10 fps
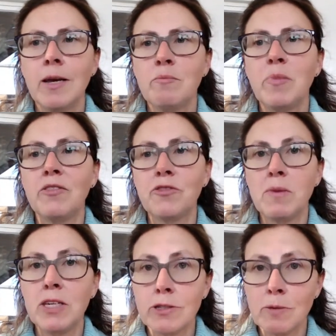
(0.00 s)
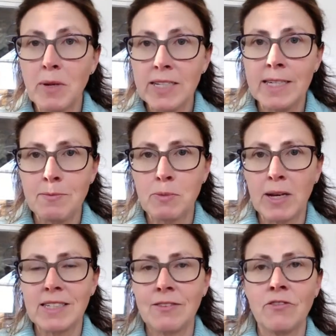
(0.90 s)
But from a usability
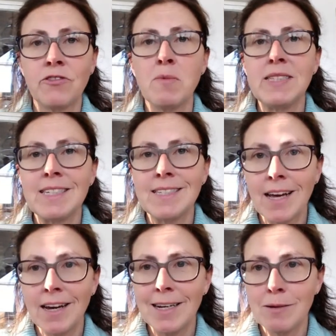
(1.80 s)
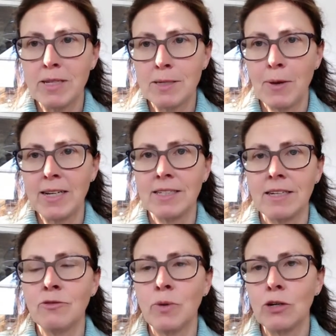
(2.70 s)
perspective and from a design
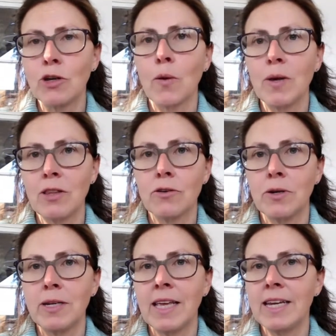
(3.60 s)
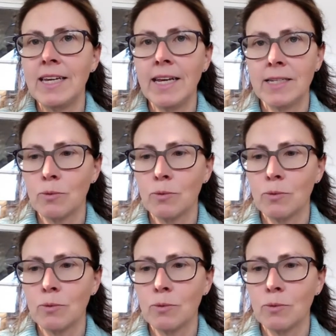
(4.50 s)
perspective, when you're going through it, then yes,